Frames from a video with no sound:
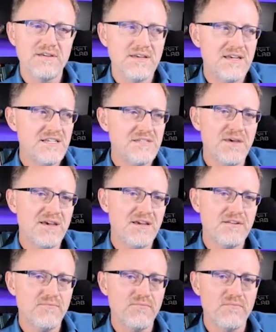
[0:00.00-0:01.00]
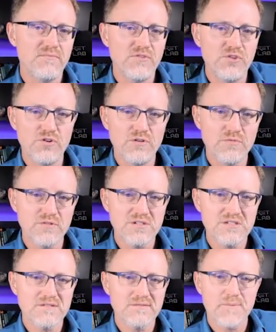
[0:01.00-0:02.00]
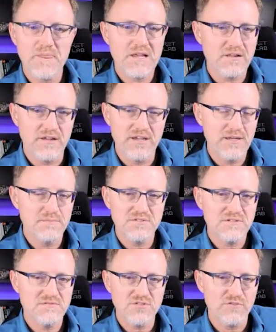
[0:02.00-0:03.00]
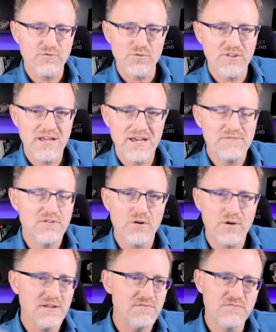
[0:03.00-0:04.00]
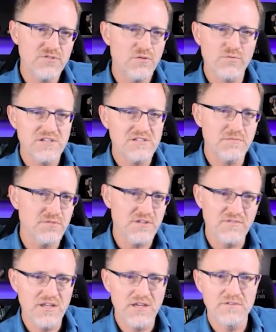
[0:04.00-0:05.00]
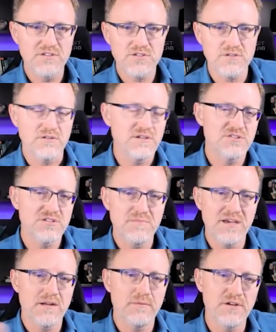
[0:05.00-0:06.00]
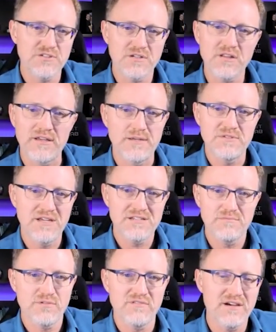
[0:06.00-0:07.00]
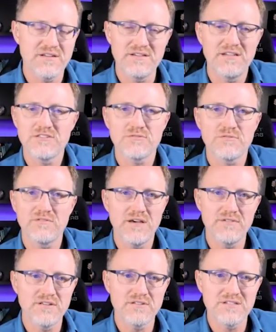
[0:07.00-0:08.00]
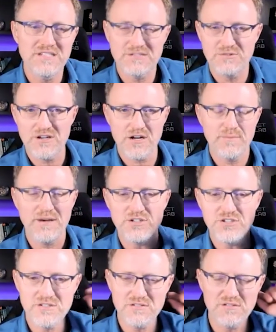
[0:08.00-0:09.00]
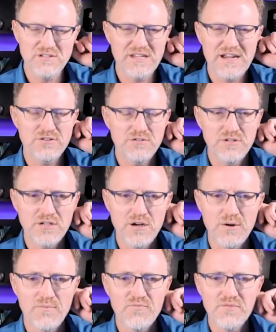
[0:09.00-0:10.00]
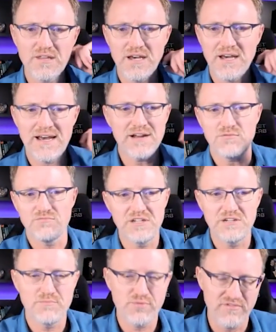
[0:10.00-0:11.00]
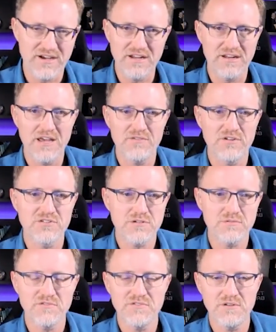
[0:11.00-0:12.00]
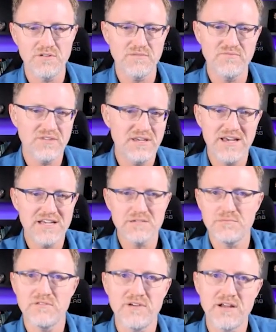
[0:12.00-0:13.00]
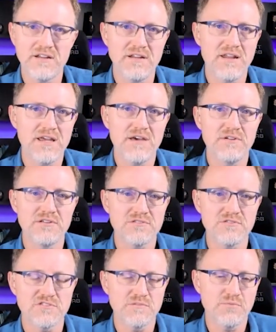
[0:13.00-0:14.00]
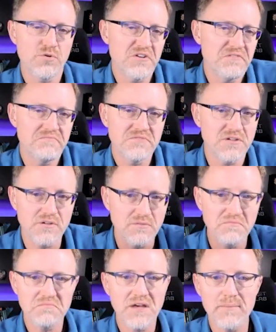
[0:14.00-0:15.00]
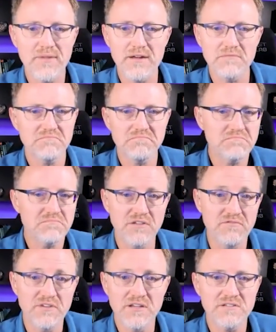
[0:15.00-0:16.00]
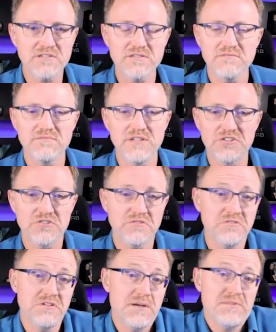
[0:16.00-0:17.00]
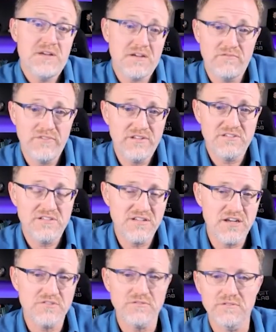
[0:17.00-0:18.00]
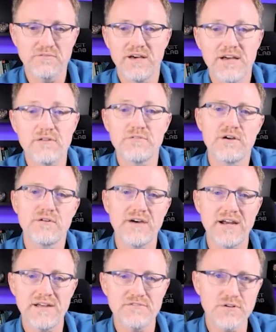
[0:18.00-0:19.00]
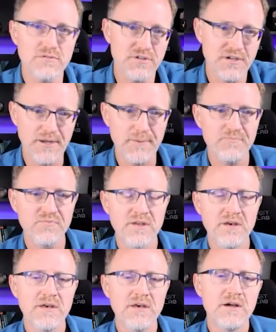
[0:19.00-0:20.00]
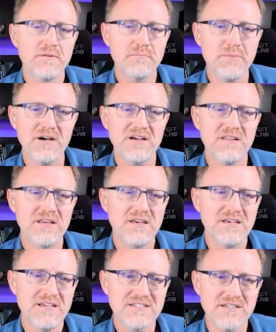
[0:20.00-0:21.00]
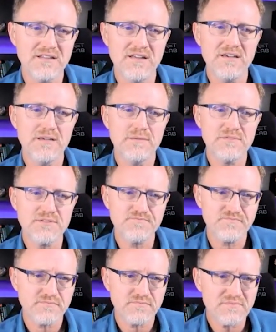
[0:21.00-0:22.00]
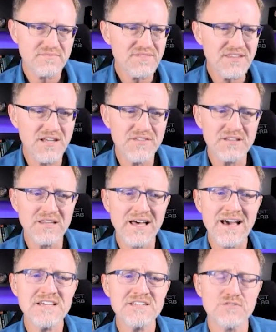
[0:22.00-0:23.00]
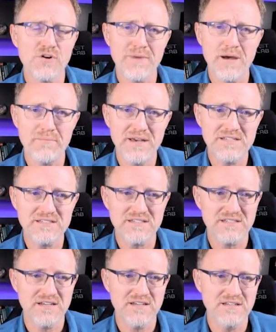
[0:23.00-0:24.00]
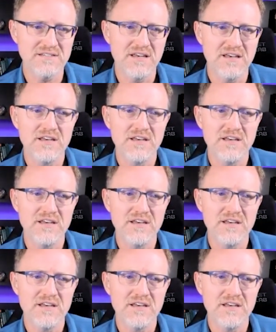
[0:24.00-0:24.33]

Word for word: he's made numerous claims and so forth. I have no I, no reason to believe any of it's true. He's just making a bunch of claims. He hasn't provided any sort of evidence. And as we talked about just a day or two ago, I don't need to provide any evidence to refute it. He hasn't provided any evidence to support it. So I'm not convinced it's true, and I'm not convinced it's not true. I don't know. I'd have to go look it up. But his claims and the last are about pesticides.